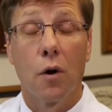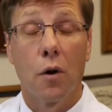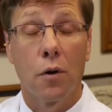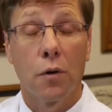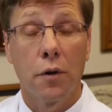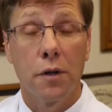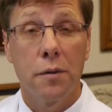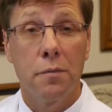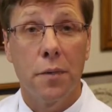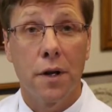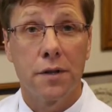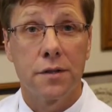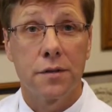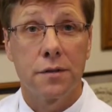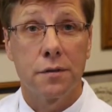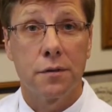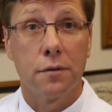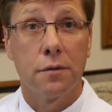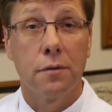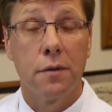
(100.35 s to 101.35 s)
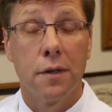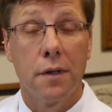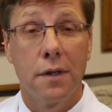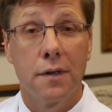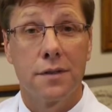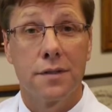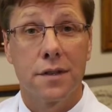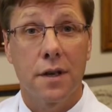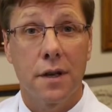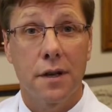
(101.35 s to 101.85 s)
early menstrual
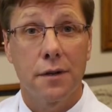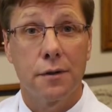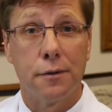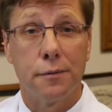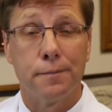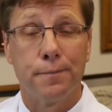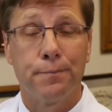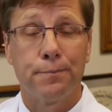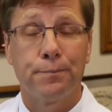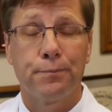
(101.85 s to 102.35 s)
cycle.